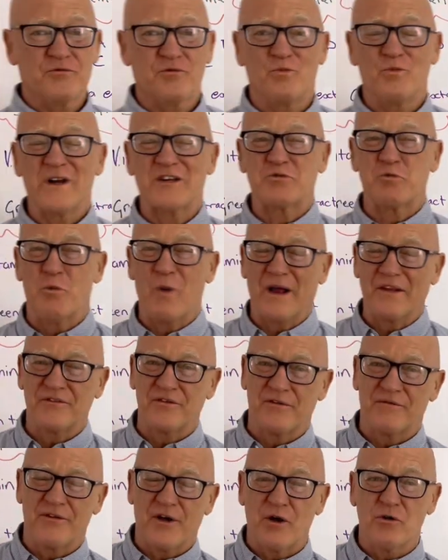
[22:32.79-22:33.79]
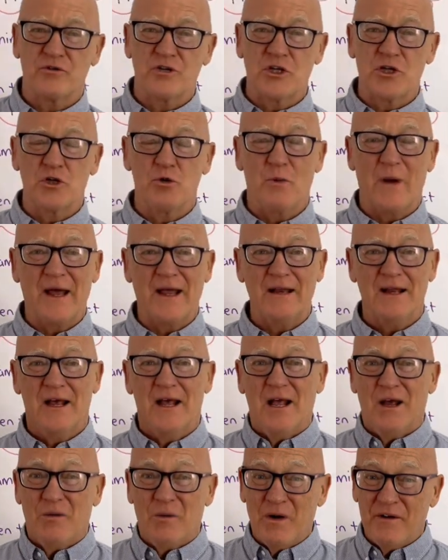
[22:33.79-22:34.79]
Which ones of those can you add?
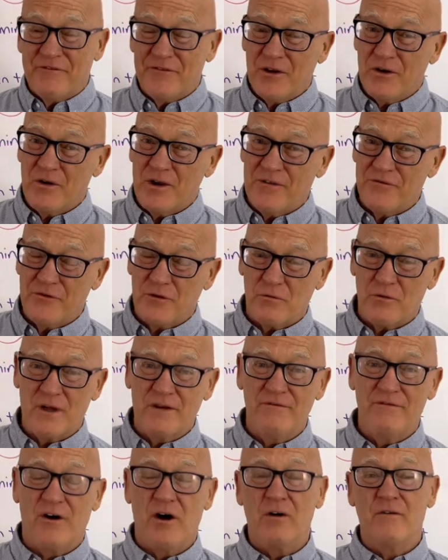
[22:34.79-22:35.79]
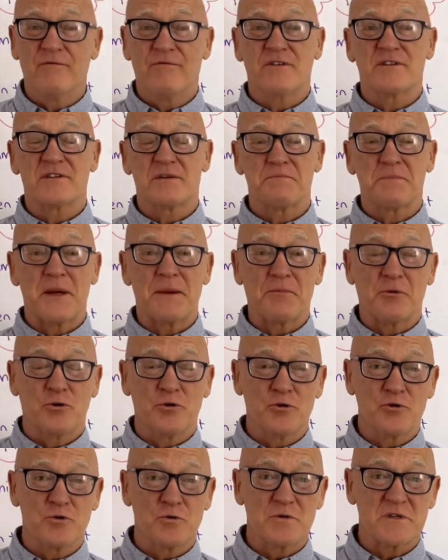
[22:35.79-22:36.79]
Well, if you're involved with some people
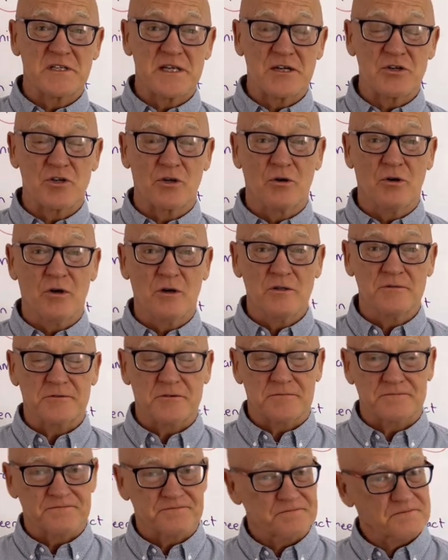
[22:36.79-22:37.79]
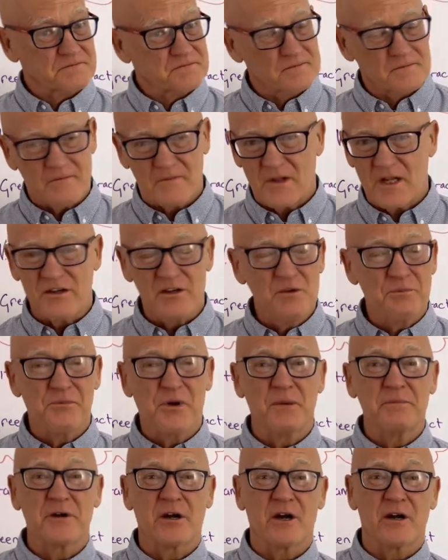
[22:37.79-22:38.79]
who do essential oils, you've
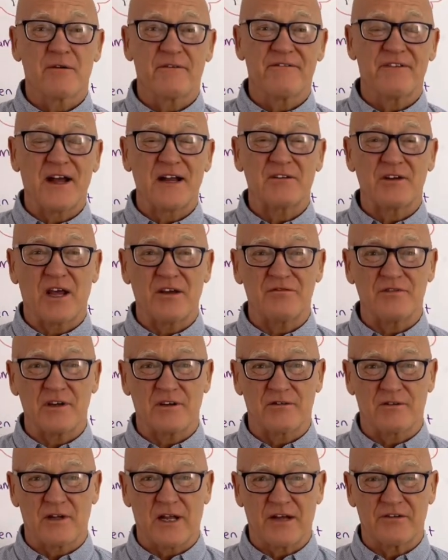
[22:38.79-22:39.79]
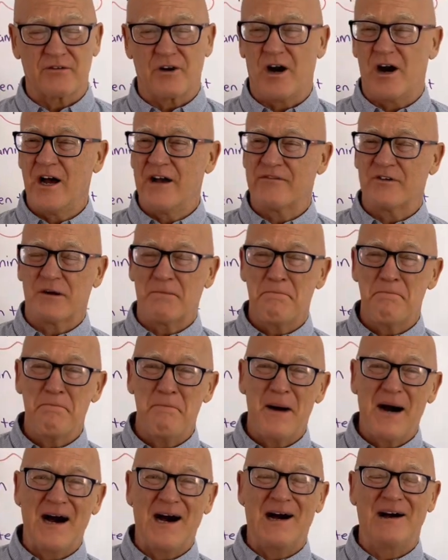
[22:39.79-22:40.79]
probably got a fantastic selection. I have a
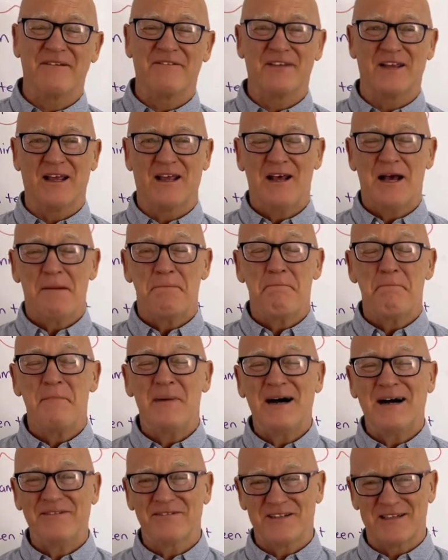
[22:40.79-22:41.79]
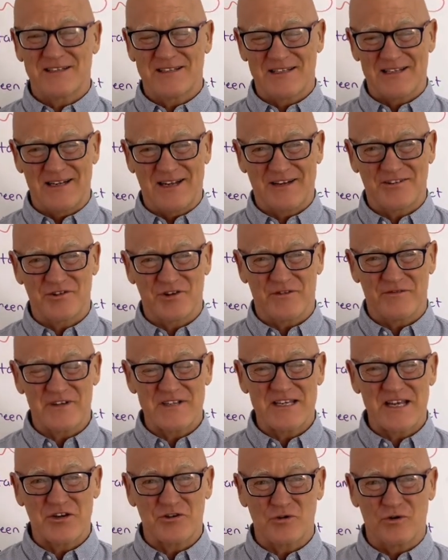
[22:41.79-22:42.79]
marvelous selection of
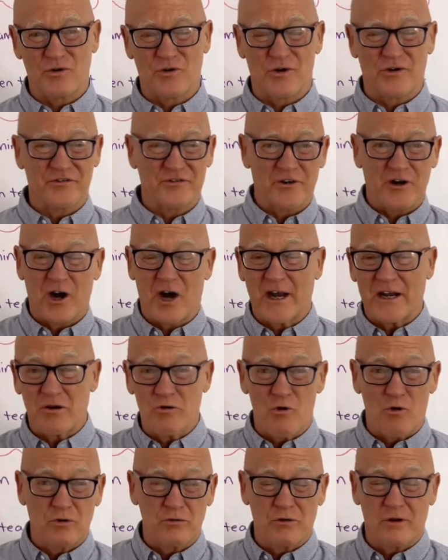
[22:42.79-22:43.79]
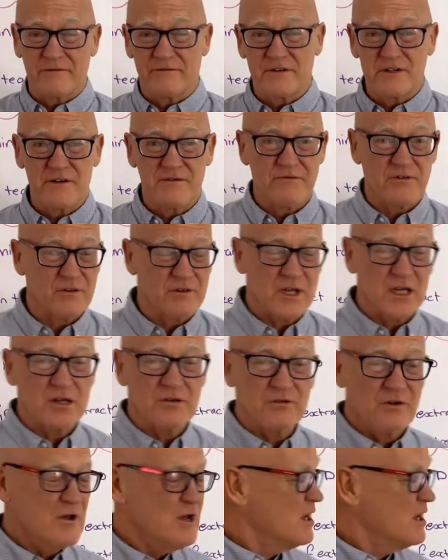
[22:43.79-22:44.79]
essential oils that I call on for different things.